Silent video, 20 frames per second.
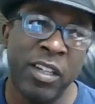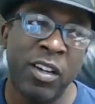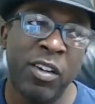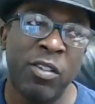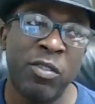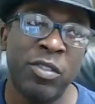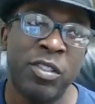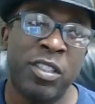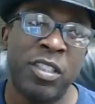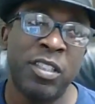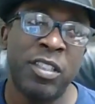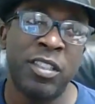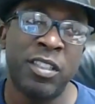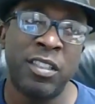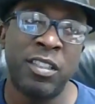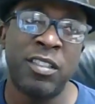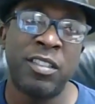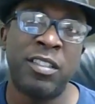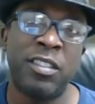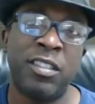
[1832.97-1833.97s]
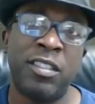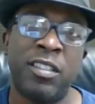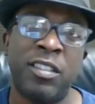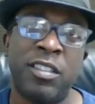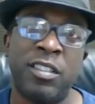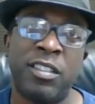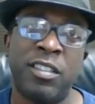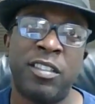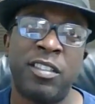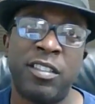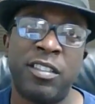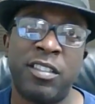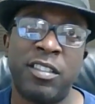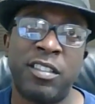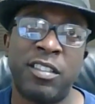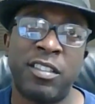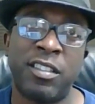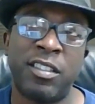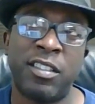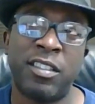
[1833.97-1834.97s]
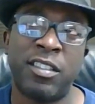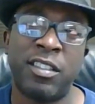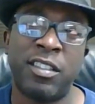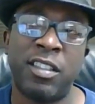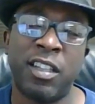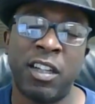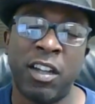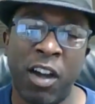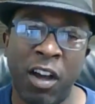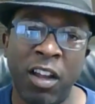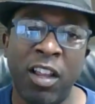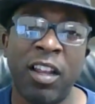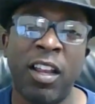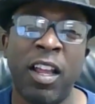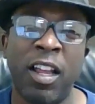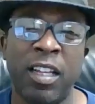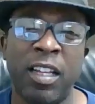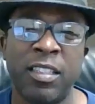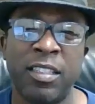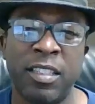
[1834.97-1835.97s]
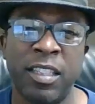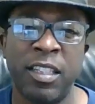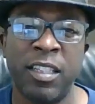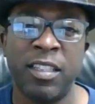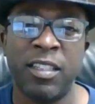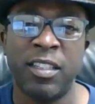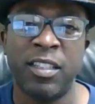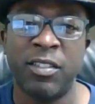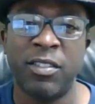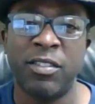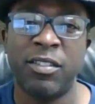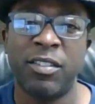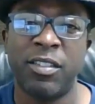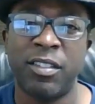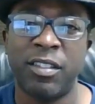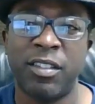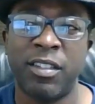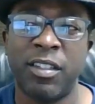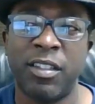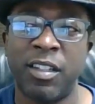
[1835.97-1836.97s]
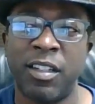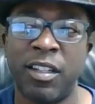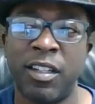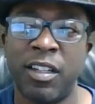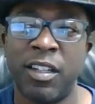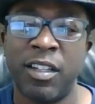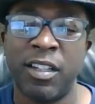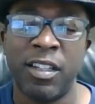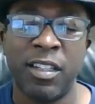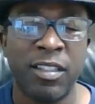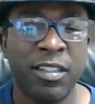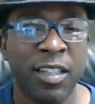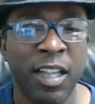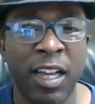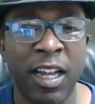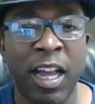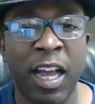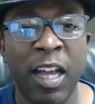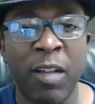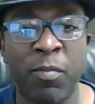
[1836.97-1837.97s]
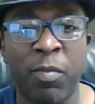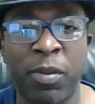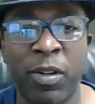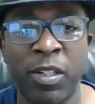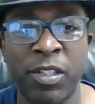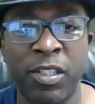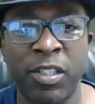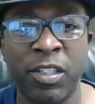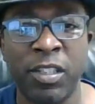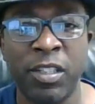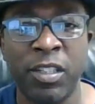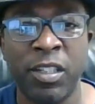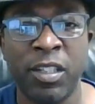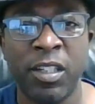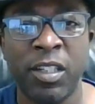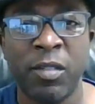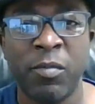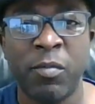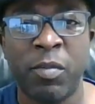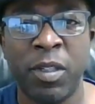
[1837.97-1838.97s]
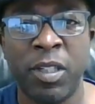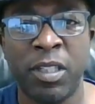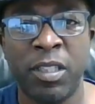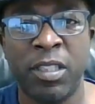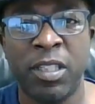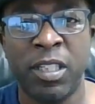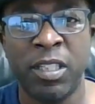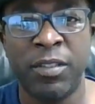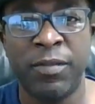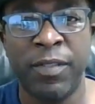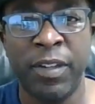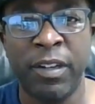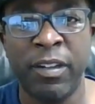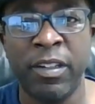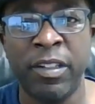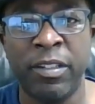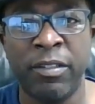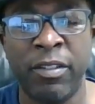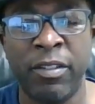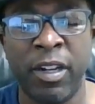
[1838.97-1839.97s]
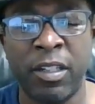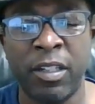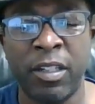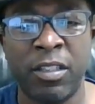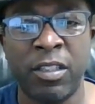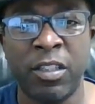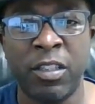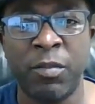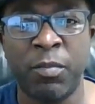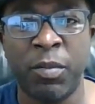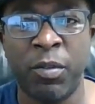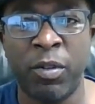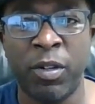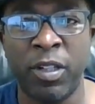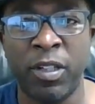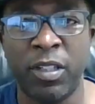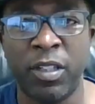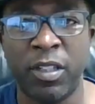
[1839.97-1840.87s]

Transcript: known to call it like I see it though. It's not high pressure, but it's just very direct and to the point.